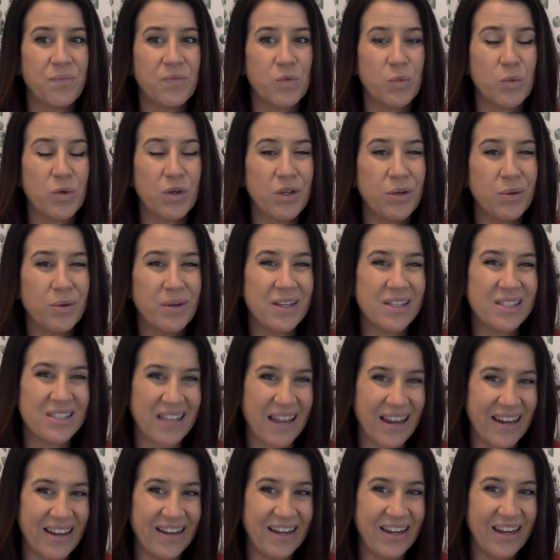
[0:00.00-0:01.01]
Were you
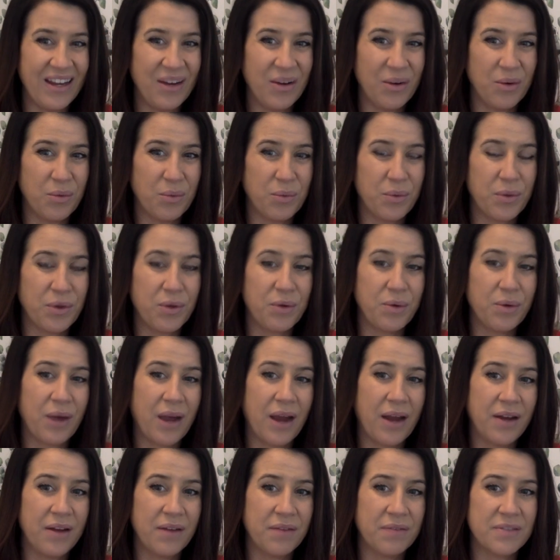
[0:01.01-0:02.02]
excited or were you
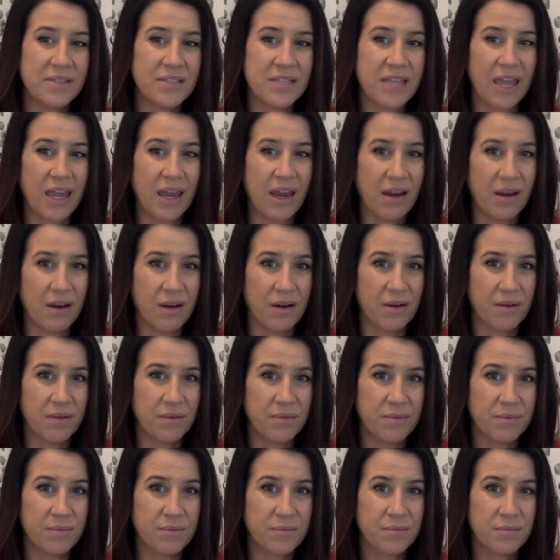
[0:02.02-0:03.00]
kind of scared?